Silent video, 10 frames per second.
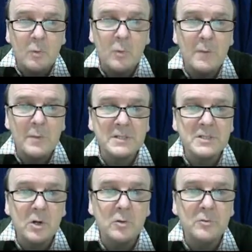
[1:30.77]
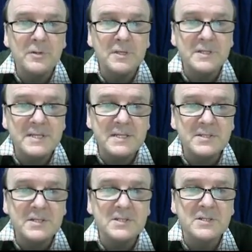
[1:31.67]
We're being told that the
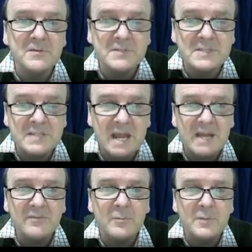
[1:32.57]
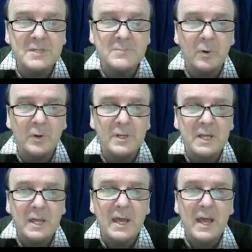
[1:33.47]
distance of z from this point
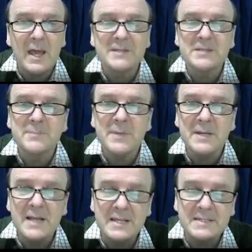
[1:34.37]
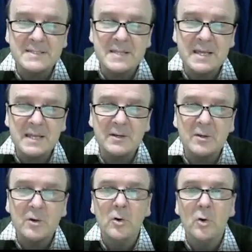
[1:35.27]
has to be less
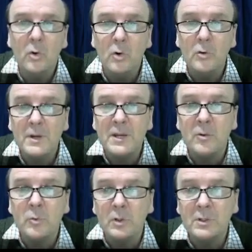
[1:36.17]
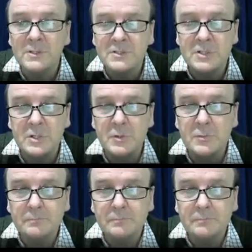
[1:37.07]
than or equal to 2.